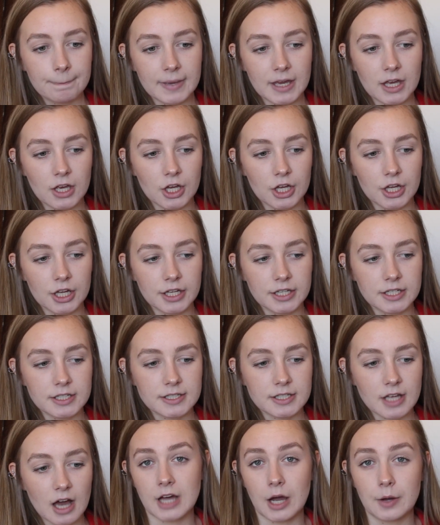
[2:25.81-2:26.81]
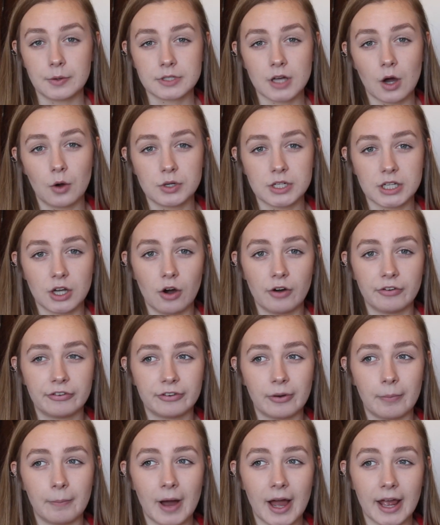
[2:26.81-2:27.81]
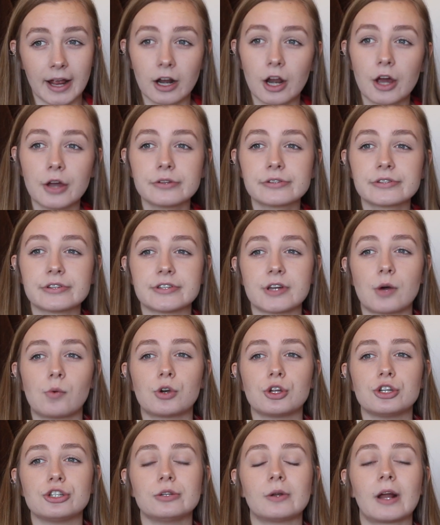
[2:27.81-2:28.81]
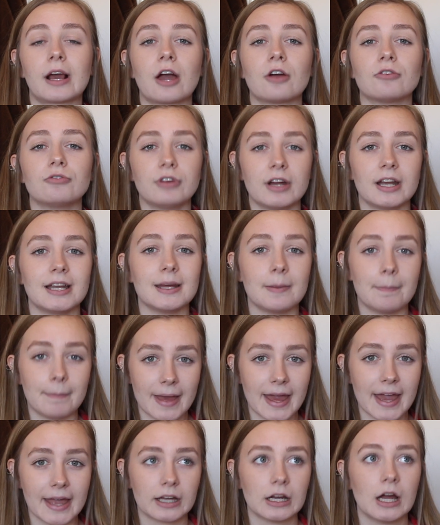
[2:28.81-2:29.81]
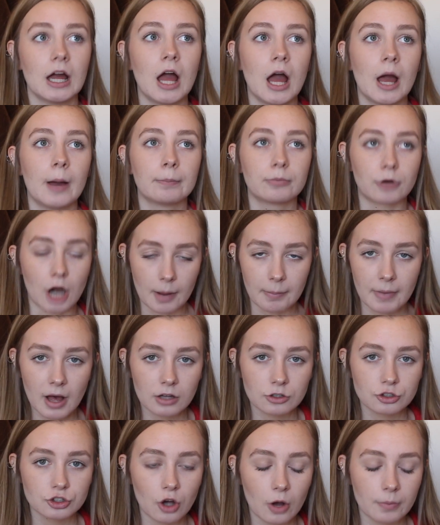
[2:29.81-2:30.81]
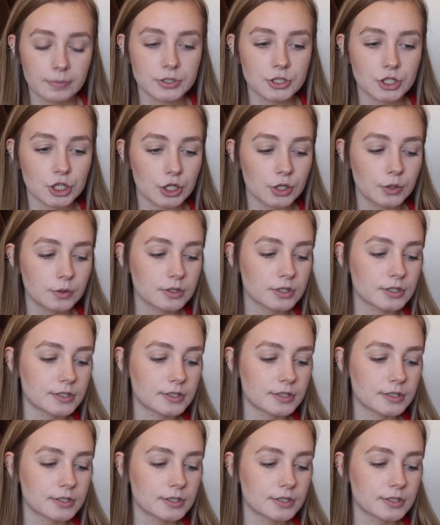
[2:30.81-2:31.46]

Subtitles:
because I was holding off on buying clothes because I want to do like a really big Primark shop soon.